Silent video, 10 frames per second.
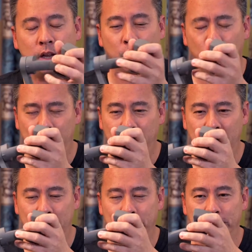Open it
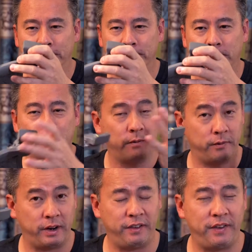up
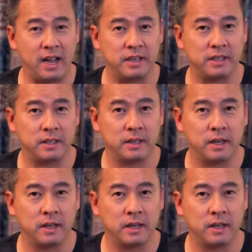very fast.